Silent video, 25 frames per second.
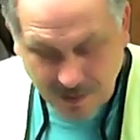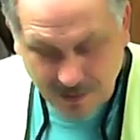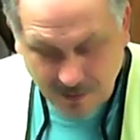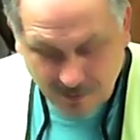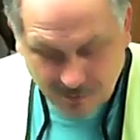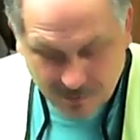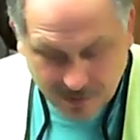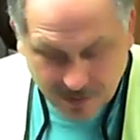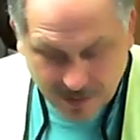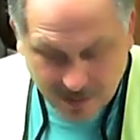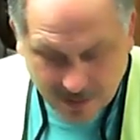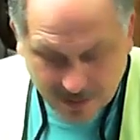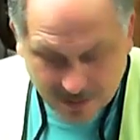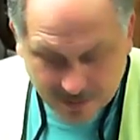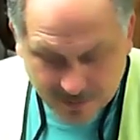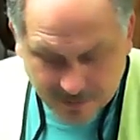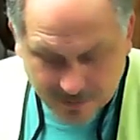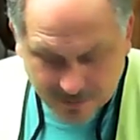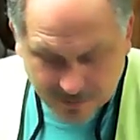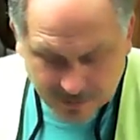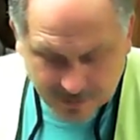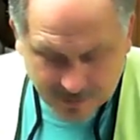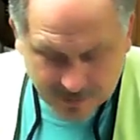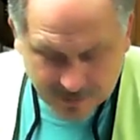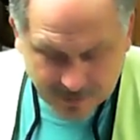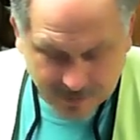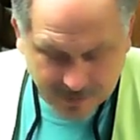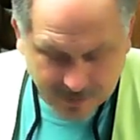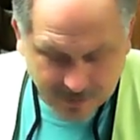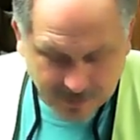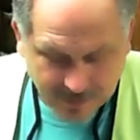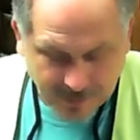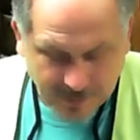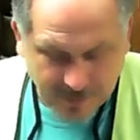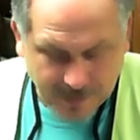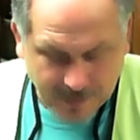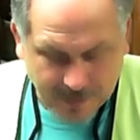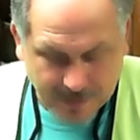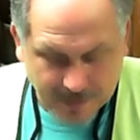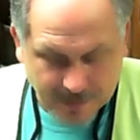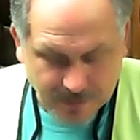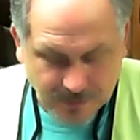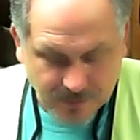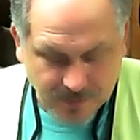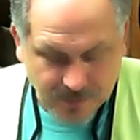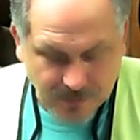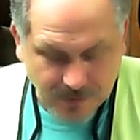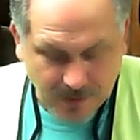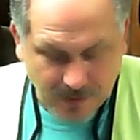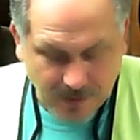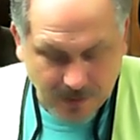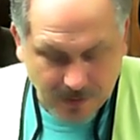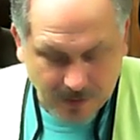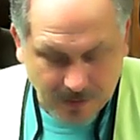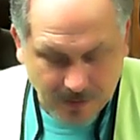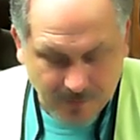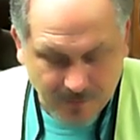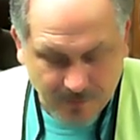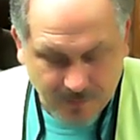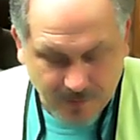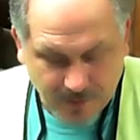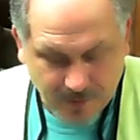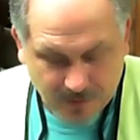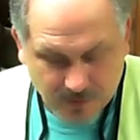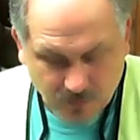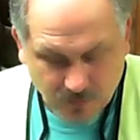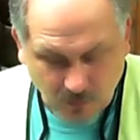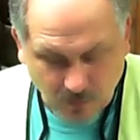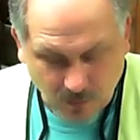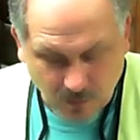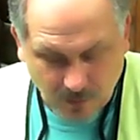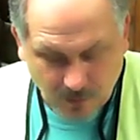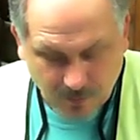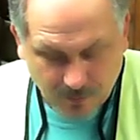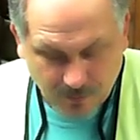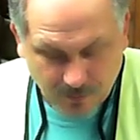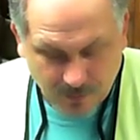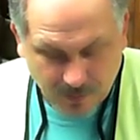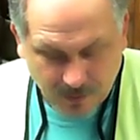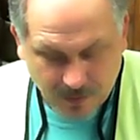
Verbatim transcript: how God has uh, given us work.